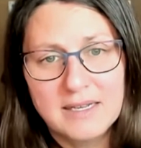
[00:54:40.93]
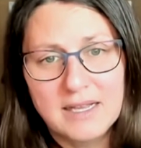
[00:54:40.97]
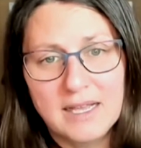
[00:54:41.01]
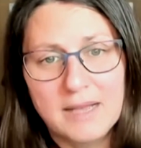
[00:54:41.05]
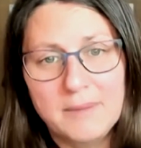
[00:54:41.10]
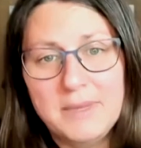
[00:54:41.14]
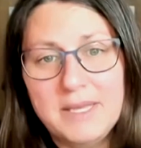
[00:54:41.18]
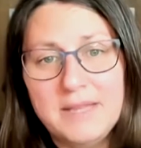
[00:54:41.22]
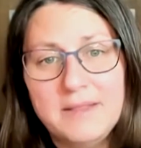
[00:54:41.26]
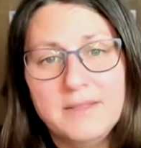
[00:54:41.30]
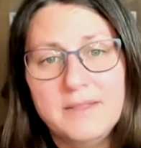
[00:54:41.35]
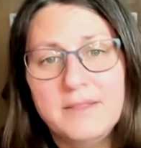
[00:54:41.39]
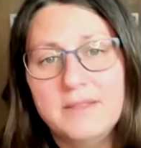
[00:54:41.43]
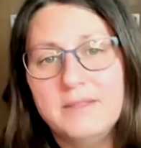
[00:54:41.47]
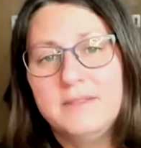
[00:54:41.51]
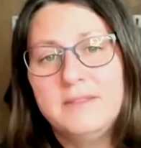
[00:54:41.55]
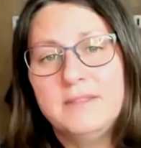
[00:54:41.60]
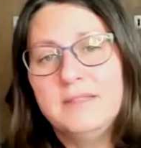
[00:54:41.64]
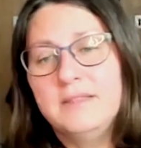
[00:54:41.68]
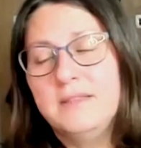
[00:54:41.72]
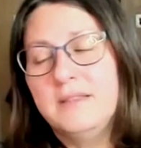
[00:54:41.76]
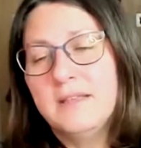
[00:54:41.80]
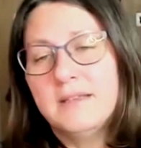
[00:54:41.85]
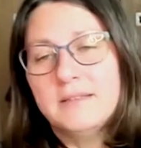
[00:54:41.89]
I mean,
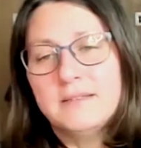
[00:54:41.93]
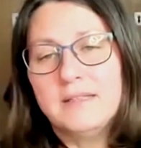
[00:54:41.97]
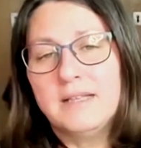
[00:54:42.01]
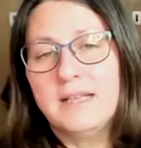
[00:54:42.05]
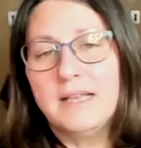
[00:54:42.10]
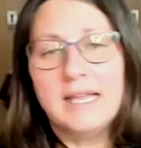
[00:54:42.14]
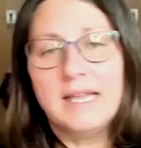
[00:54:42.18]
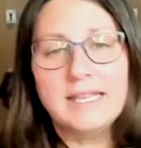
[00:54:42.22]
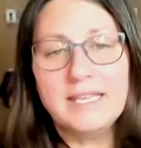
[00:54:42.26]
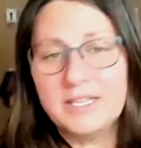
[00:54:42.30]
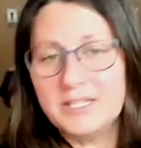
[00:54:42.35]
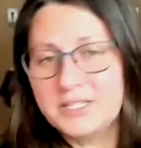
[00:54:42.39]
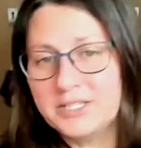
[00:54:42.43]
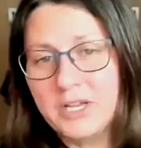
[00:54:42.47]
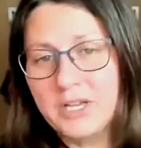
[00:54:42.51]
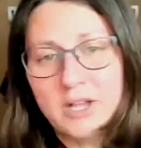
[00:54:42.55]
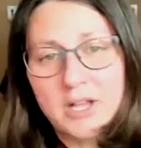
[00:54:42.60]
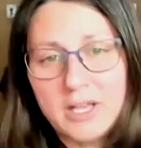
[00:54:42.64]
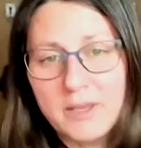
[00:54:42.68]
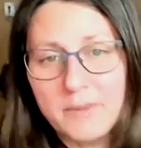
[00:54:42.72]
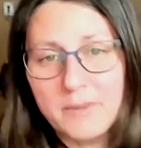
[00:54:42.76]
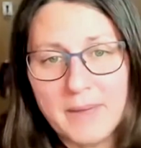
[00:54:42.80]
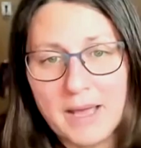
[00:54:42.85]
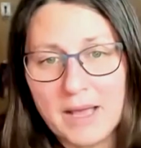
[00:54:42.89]
I could
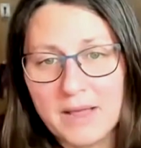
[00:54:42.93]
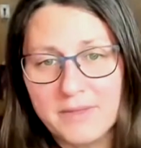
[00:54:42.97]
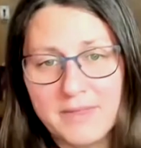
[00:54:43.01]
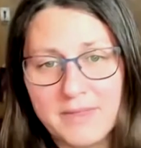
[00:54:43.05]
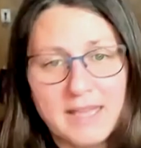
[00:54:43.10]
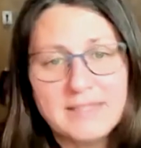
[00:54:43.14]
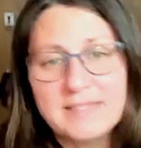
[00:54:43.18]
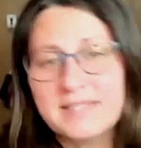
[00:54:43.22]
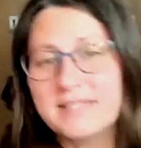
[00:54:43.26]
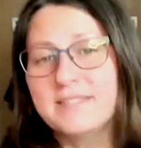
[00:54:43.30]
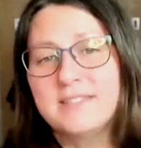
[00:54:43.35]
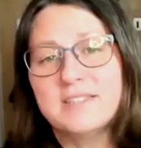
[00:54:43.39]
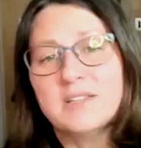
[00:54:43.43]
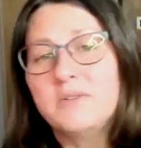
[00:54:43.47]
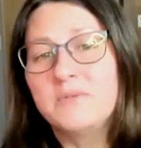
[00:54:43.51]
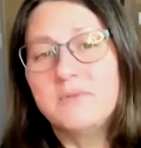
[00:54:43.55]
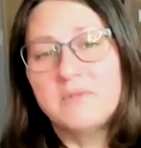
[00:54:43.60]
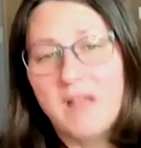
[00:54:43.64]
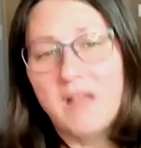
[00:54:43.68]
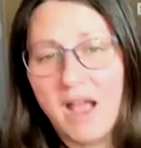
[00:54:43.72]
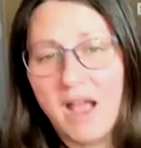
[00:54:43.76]
talk about, that's its own